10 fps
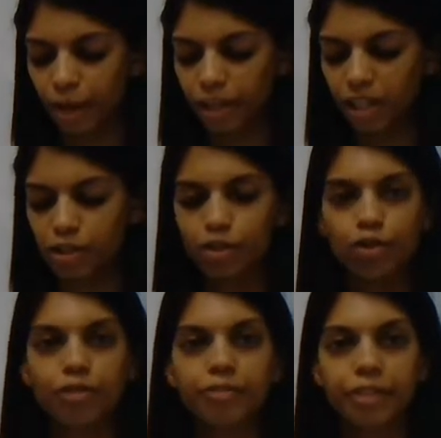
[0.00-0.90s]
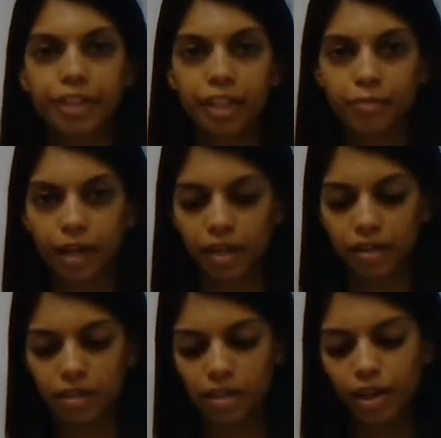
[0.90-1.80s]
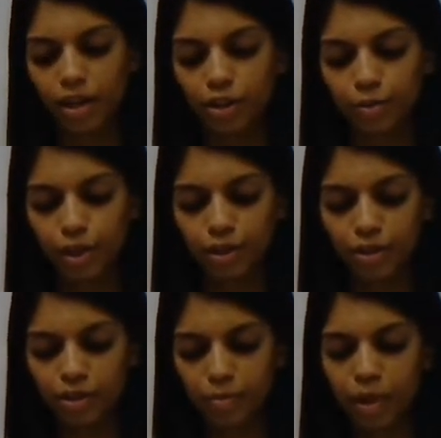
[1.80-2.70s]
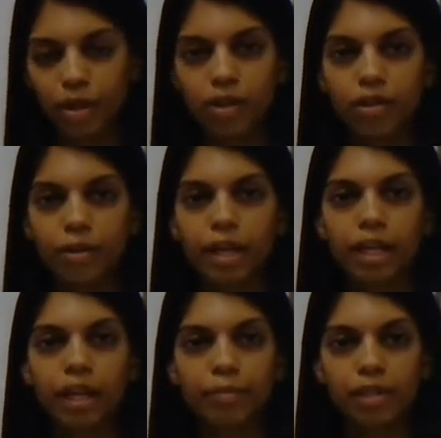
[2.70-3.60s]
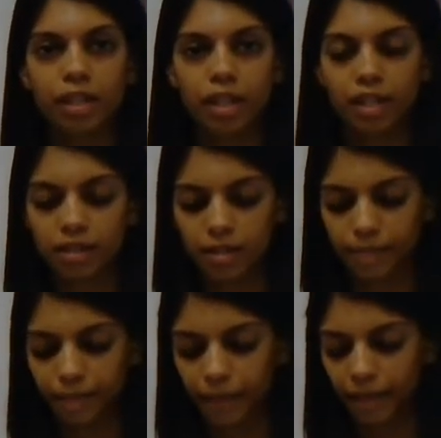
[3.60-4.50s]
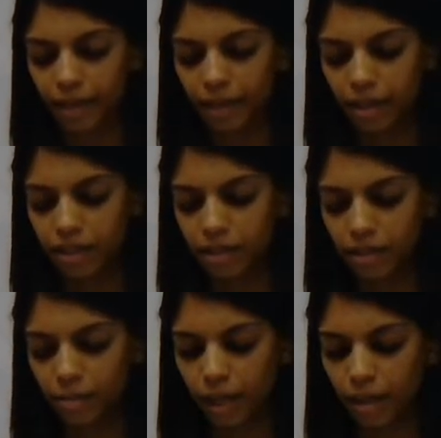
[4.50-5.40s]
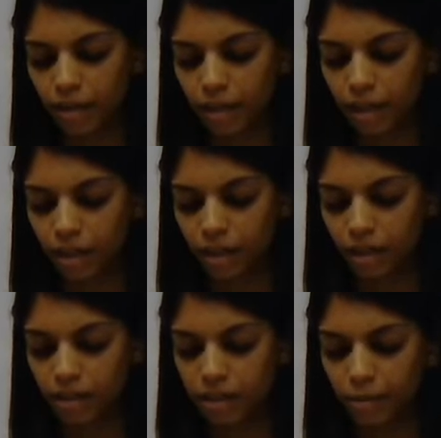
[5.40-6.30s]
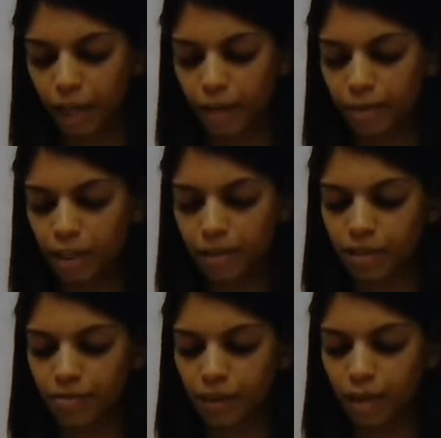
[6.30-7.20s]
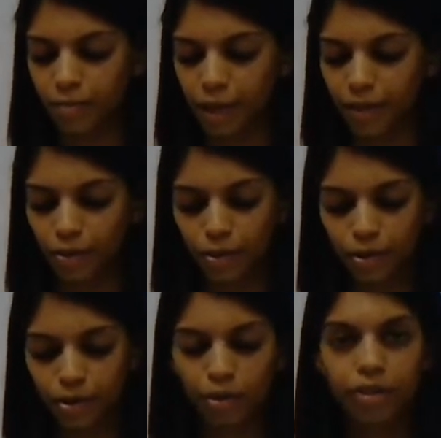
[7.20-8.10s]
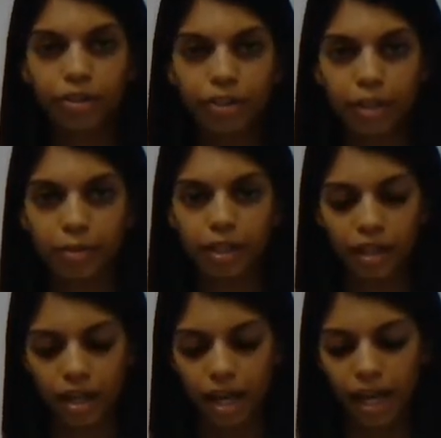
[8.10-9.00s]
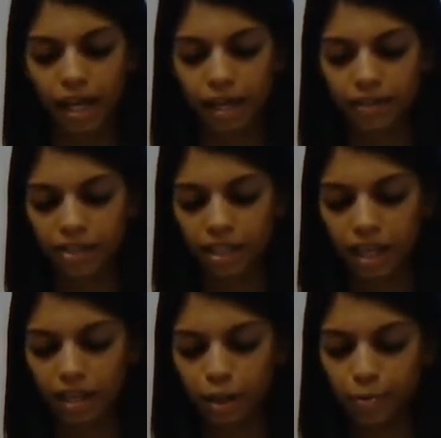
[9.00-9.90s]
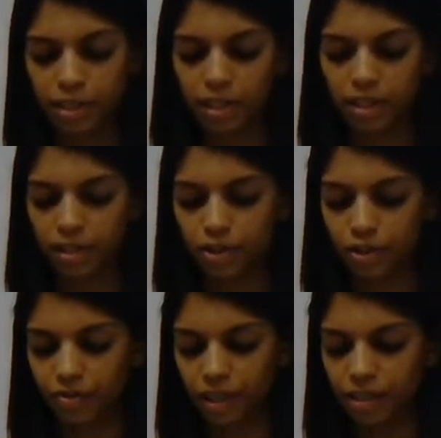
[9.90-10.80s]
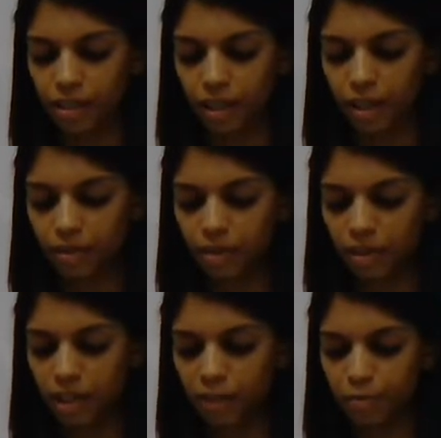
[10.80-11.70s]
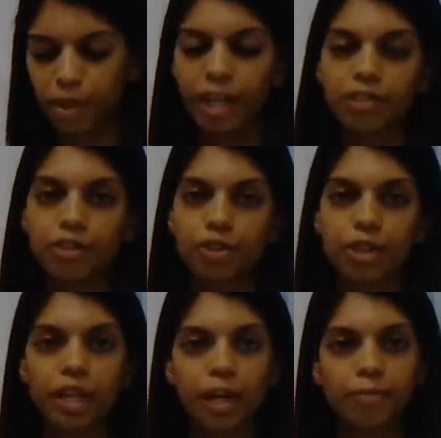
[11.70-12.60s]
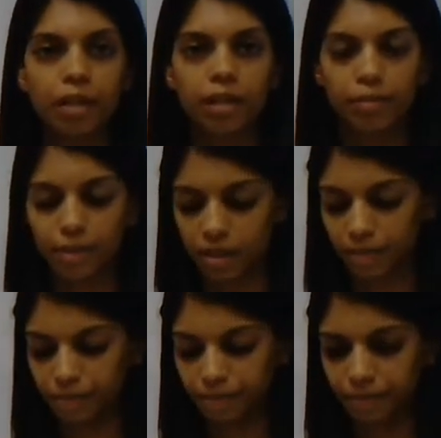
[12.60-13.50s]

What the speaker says: parent as a sort of credit balance to be used to meet ongoing liabilities. These are payments specified by the court or agreement and have stated the percentage of these liabilities prior to drawing up the lump sum.